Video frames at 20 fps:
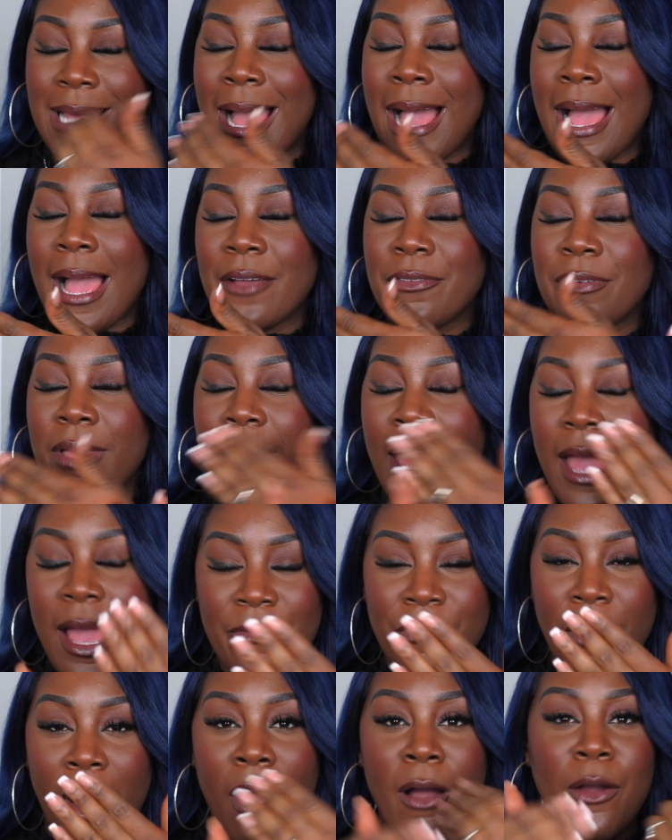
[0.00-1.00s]
I have
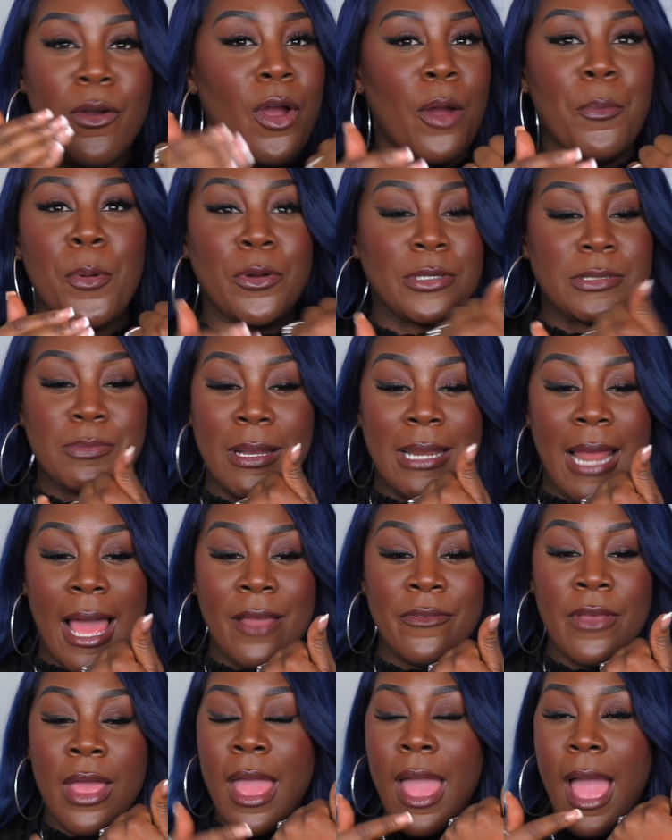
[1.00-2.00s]
ever come across in my
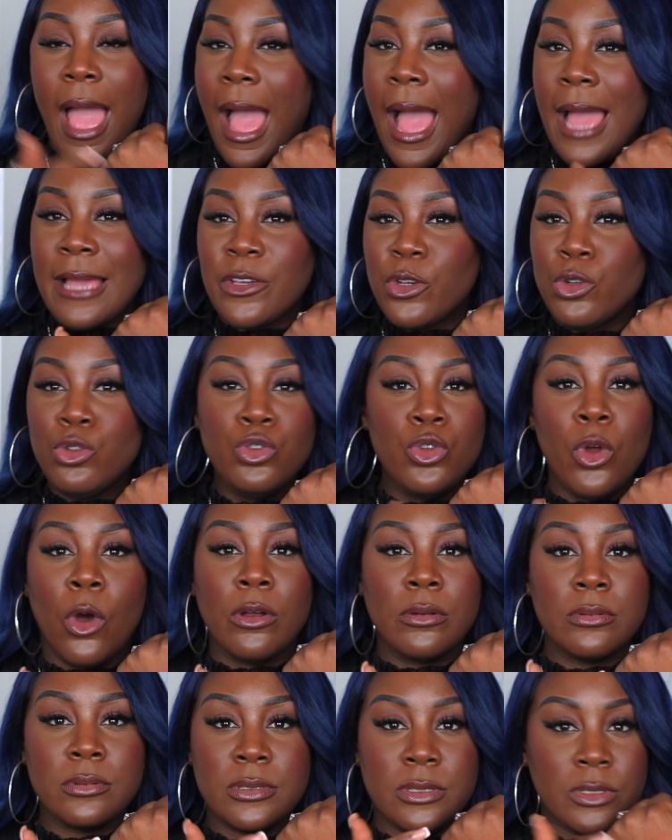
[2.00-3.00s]
life. I could
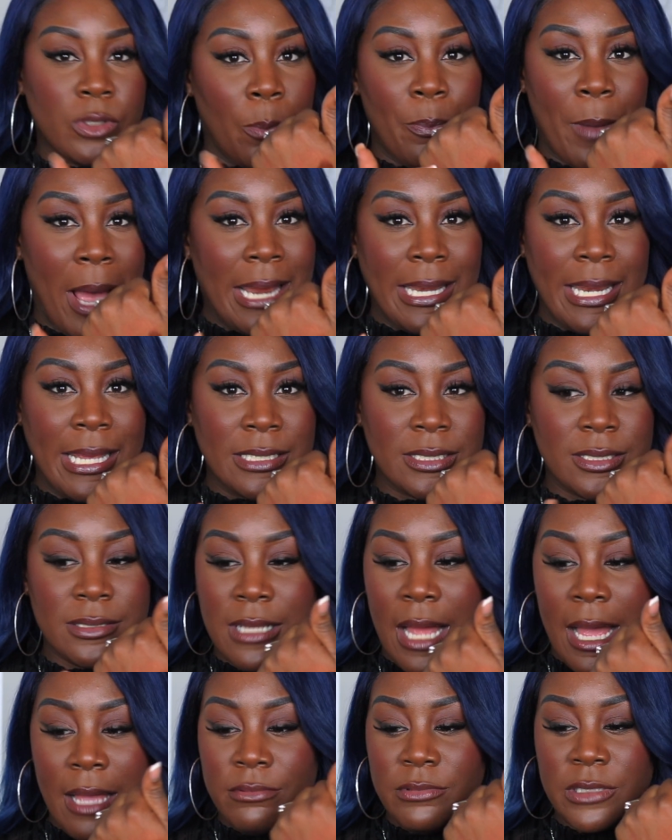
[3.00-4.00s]
not stop buying this.
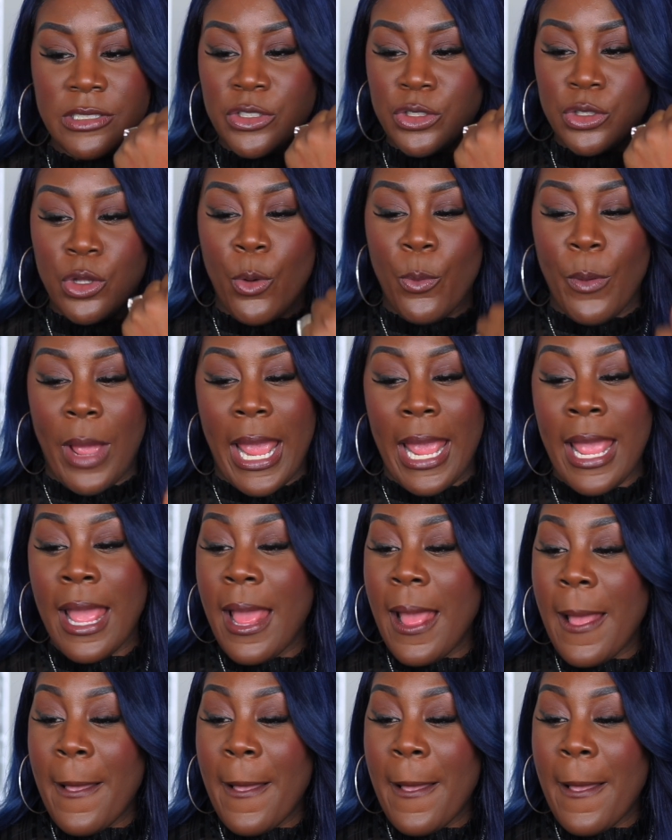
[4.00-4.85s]
Like, this is no way.